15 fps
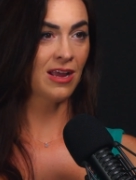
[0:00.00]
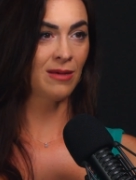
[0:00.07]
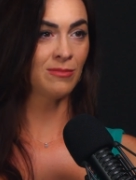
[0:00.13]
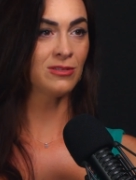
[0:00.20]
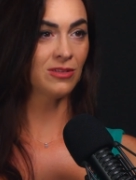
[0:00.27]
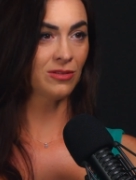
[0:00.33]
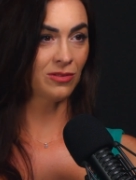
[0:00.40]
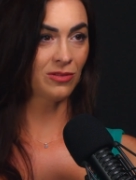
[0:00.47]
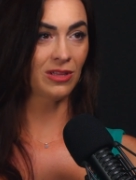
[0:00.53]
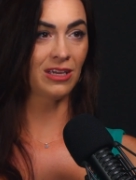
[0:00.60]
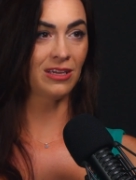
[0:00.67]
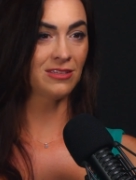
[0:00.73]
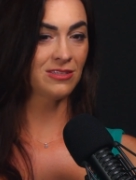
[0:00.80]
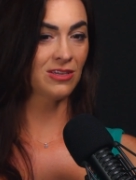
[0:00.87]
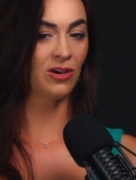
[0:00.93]

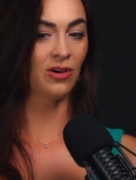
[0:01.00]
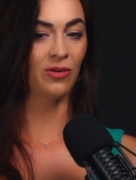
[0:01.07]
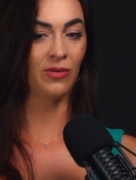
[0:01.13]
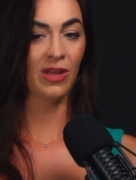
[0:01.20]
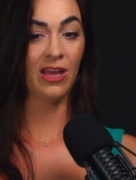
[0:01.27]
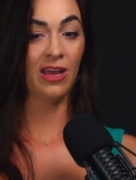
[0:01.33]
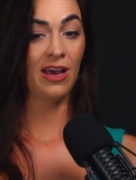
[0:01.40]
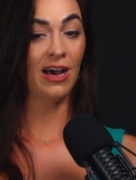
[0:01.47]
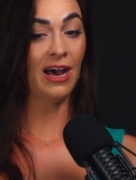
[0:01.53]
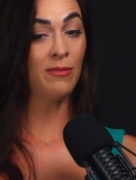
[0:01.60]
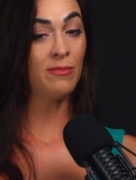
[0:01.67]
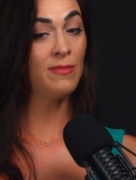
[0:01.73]
Absolutely. Mm. So I've